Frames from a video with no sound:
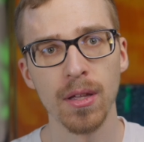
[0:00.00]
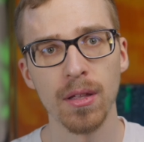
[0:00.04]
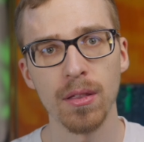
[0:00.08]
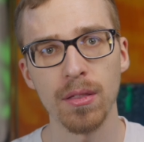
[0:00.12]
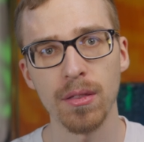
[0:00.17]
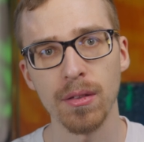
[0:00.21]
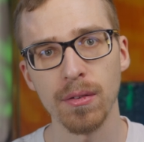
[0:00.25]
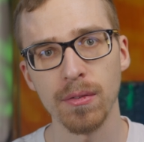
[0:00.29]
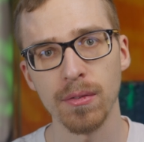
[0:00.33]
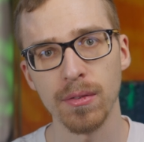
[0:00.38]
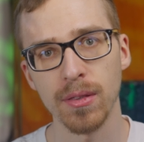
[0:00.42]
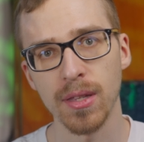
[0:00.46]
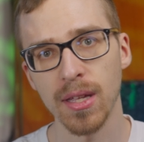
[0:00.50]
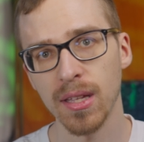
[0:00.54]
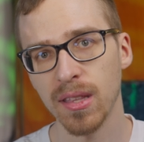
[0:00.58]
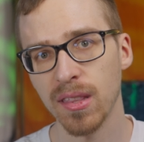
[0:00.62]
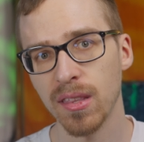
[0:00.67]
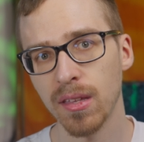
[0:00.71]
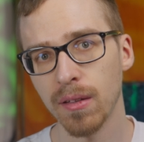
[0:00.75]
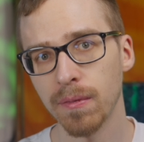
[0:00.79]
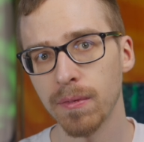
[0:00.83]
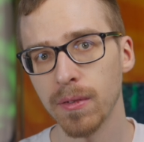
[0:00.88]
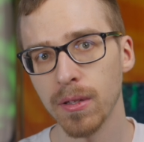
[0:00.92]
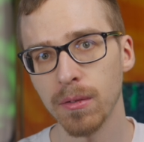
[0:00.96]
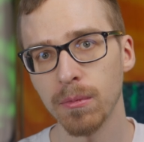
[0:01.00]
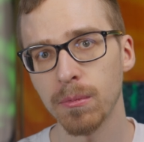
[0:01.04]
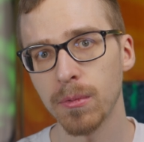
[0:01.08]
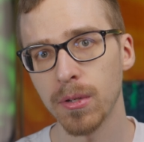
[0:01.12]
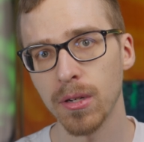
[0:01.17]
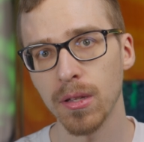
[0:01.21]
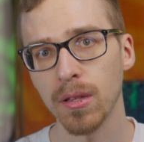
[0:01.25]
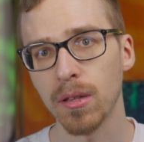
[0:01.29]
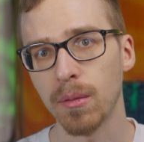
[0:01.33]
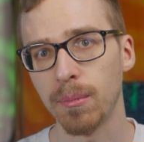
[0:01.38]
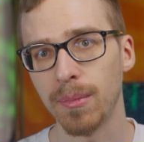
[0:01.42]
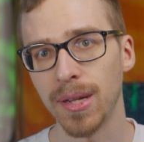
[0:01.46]
So that's definitely one
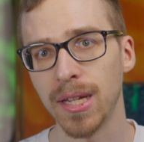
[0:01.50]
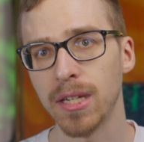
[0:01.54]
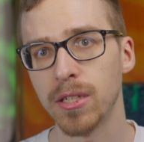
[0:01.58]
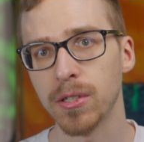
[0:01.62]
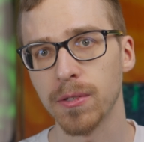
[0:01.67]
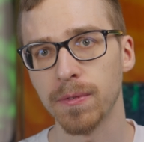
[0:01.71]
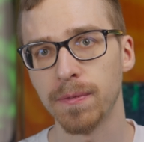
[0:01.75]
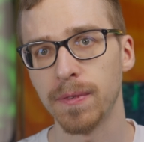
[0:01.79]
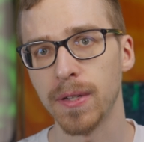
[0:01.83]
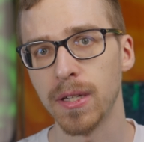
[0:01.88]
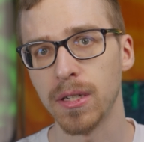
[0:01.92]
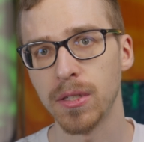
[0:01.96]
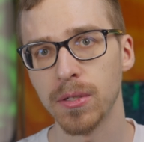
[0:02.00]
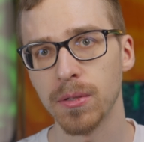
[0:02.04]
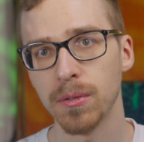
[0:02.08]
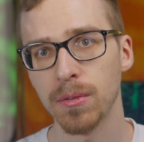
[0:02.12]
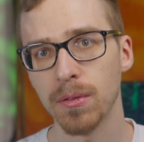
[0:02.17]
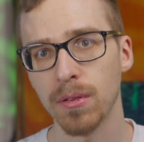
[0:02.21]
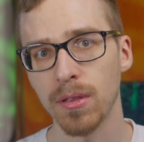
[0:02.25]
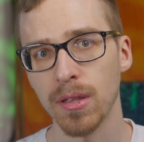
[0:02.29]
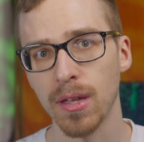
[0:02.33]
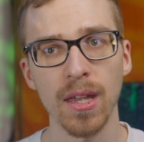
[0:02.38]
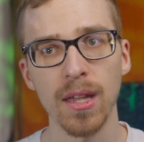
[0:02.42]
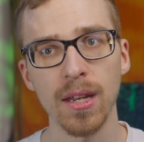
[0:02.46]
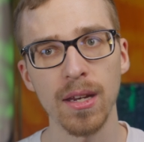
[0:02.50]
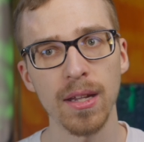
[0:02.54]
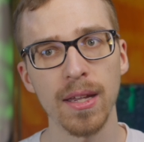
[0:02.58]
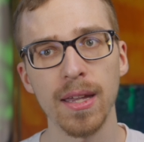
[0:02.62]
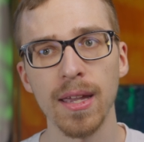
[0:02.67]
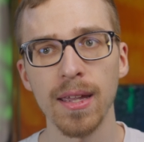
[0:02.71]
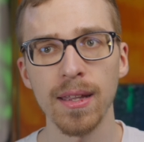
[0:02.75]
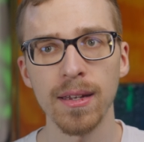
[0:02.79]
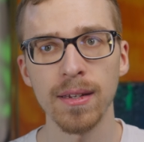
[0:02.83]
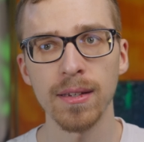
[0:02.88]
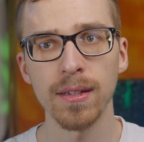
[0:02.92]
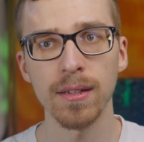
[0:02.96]
of the major features, and it
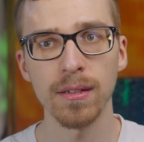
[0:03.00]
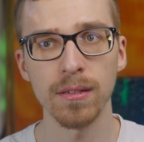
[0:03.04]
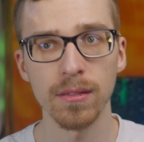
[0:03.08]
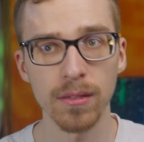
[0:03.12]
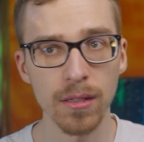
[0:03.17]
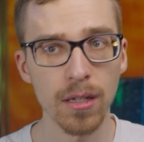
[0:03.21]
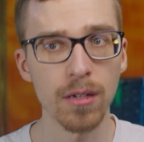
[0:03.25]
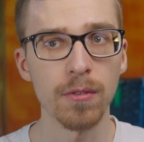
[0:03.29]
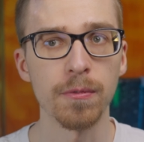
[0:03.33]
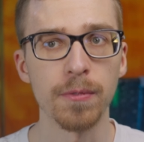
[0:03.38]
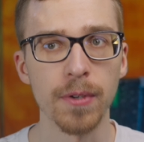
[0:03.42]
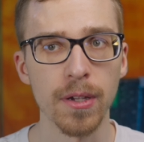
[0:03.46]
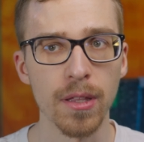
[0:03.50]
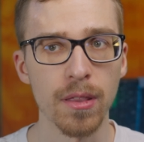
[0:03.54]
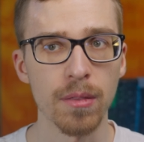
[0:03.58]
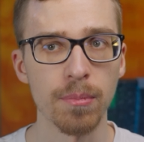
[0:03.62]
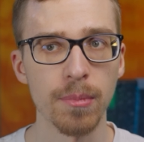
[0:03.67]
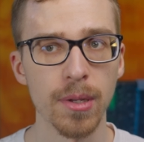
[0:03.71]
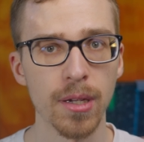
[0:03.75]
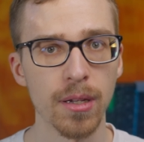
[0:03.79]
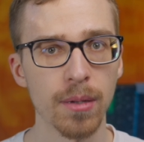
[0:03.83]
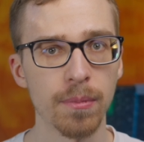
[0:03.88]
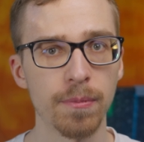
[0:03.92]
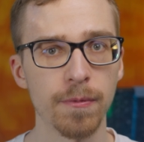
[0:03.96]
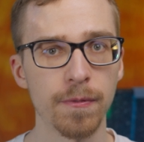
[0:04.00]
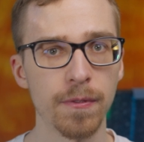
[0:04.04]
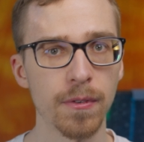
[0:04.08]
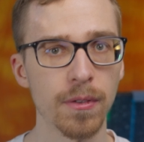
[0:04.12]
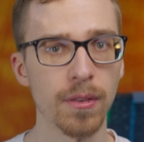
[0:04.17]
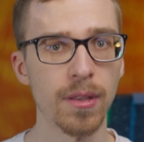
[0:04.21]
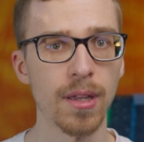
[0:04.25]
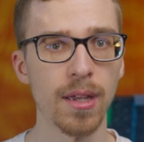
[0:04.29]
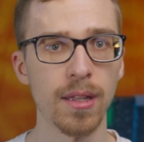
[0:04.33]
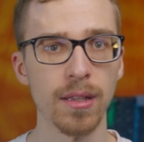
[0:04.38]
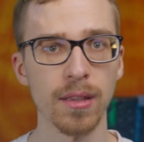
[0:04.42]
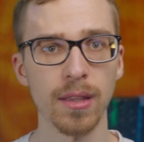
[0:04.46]
can, in a lot of ways, make up for
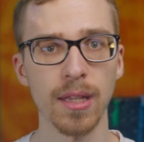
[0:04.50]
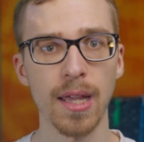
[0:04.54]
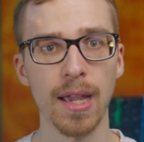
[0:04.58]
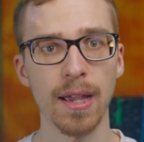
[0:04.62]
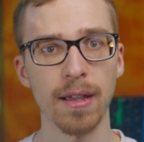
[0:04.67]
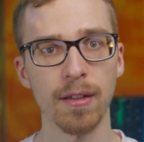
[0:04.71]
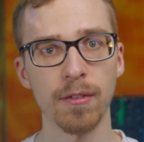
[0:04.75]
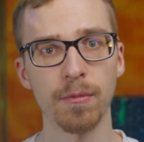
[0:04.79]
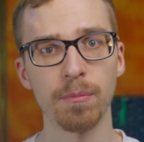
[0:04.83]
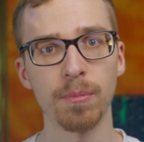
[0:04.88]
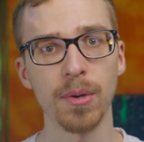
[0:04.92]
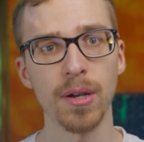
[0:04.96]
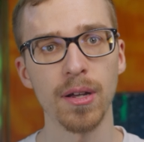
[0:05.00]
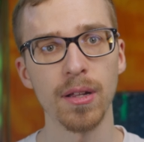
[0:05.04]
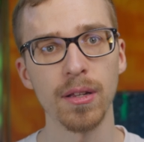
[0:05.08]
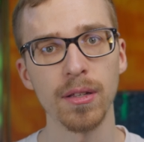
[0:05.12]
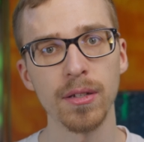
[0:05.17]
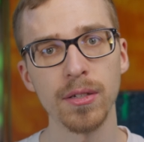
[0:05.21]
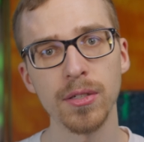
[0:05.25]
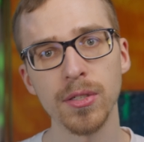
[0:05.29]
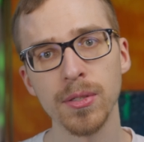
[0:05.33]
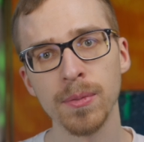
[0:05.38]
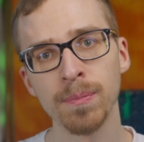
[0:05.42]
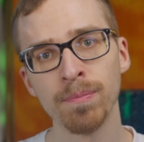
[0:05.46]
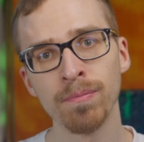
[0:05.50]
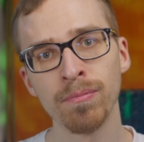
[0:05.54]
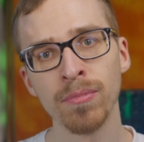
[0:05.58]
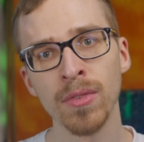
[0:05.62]
that lack of polish.